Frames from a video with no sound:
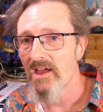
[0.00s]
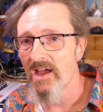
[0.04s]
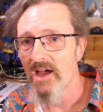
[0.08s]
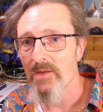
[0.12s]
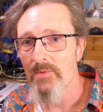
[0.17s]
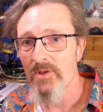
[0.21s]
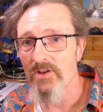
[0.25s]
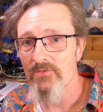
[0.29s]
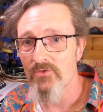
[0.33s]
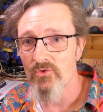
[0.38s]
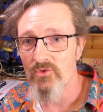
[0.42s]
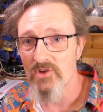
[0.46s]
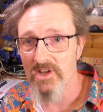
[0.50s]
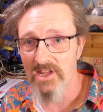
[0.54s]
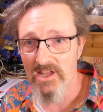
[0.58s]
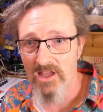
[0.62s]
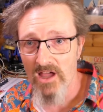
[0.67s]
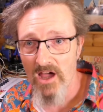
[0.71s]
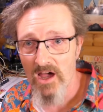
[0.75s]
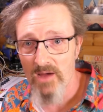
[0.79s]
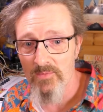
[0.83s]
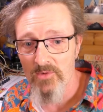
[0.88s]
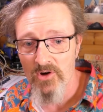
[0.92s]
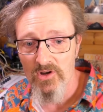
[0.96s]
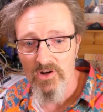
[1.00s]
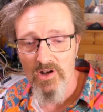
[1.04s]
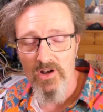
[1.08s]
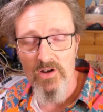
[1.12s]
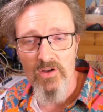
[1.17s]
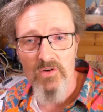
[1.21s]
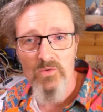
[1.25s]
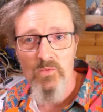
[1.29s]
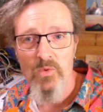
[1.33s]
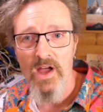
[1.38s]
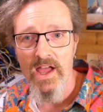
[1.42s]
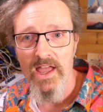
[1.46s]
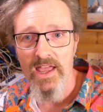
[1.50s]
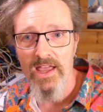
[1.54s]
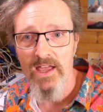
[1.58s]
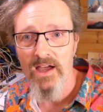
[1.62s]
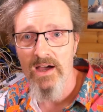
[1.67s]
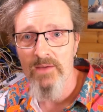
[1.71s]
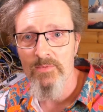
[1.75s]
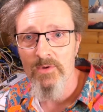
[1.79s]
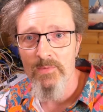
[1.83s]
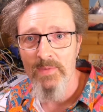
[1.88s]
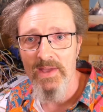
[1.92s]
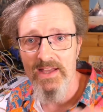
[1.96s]
I mean, I've already come on a long way.
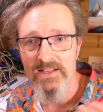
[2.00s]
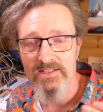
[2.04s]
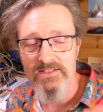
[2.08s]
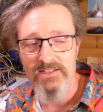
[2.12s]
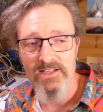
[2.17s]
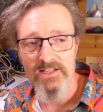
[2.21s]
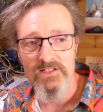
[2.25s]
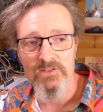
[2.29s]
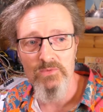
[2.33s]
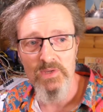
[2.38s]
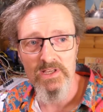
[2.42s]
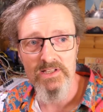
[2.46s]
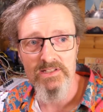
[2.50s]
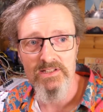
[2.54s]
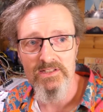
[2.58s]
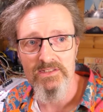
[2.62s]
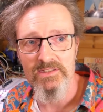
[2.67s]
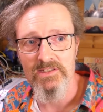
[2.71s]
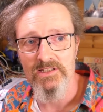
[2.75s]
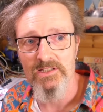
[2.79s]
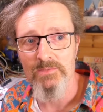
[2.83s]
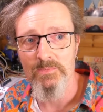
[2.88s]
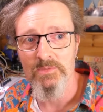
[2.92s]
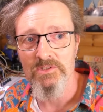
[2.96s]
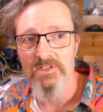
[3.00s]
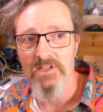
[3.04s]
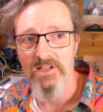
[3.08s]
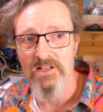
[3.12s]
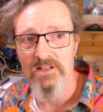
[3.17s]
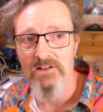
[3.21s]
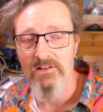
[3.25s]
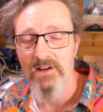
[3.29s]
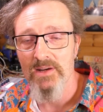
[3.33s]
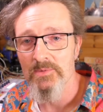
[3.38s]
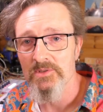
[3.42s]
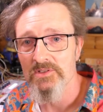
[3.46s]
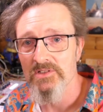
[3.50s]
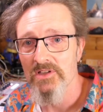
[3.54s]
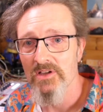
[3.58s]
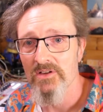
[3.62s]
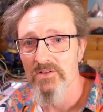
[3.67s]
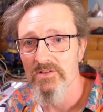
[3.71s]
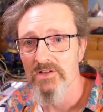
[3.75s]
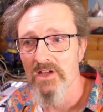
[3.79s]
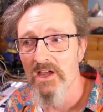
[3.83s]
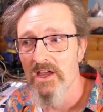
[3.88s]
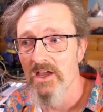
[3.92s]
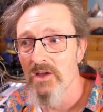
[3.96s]
I'm about 6 weeks into this particular
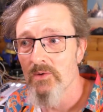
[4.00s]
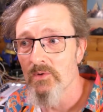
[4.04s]
episode,